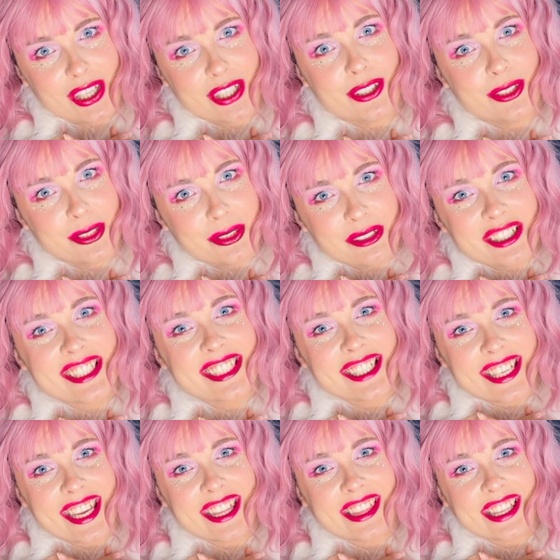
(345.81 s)
do it
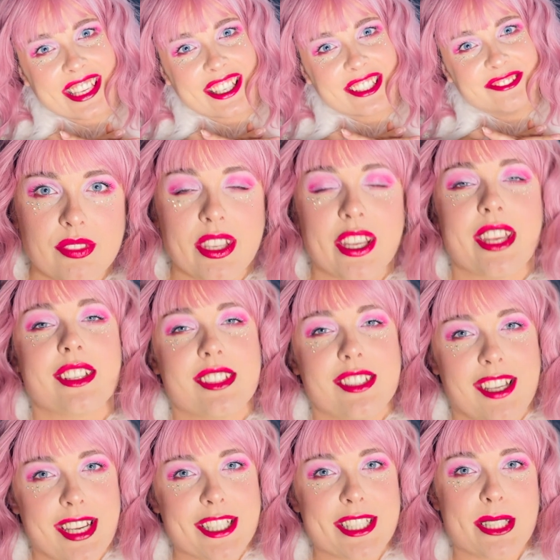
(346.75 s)
together. It's
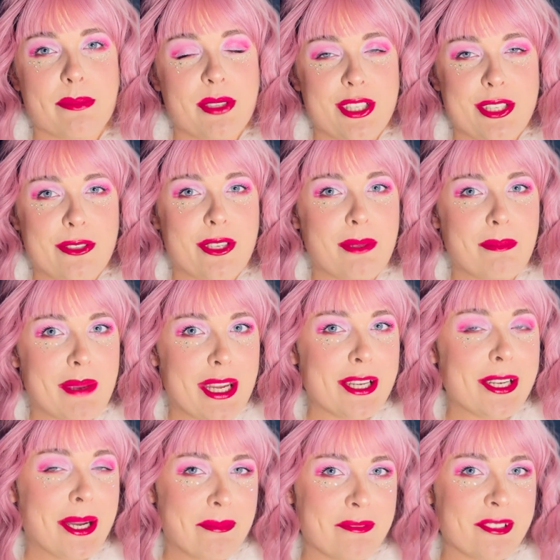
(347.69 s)
nice to be doing
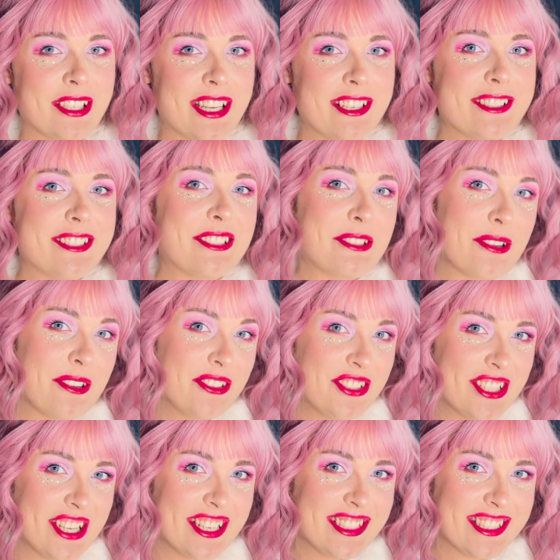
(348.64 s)
makeup related
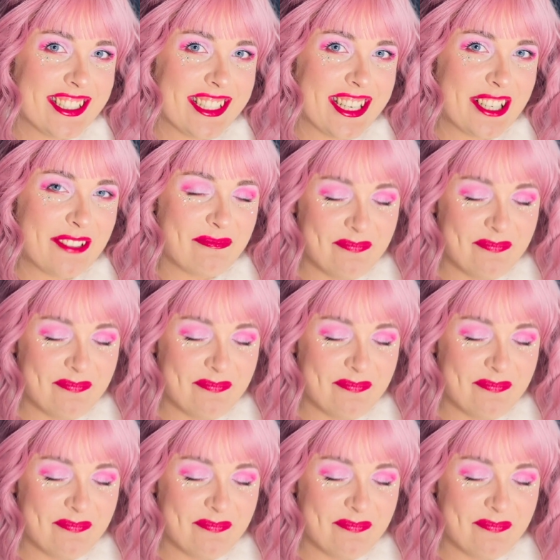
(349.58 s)
content again.